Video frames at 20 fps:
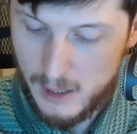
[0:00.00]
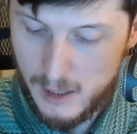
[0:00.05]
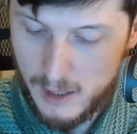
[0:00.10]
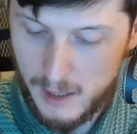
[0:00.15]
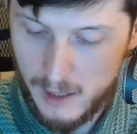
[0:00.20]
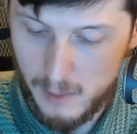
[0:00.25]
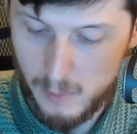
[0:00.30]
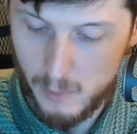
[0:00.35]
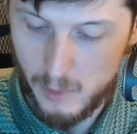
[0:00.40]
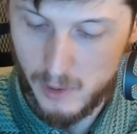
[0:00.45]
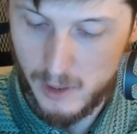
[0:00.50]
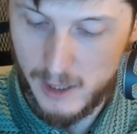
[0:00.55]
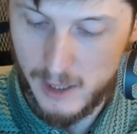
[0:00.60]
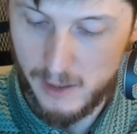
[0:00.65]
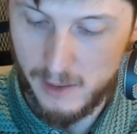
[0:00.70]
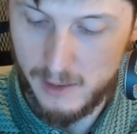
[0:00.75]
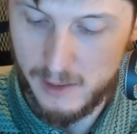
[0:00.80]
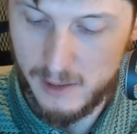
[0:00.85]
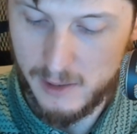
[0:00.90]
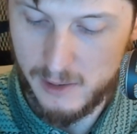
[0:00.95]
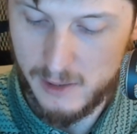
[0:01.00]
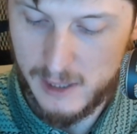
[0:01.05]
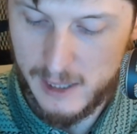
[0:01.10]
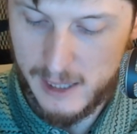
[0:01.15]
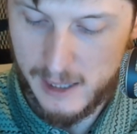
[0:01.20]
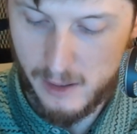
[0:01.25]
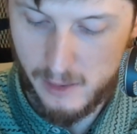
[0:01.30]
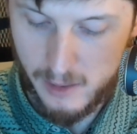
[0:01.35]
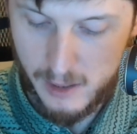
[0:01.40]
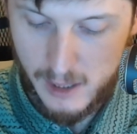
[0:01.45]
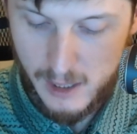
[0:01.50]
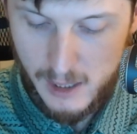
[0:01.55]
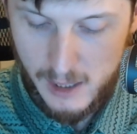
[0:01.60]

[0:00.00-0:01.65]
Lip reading: and we'll carry this down.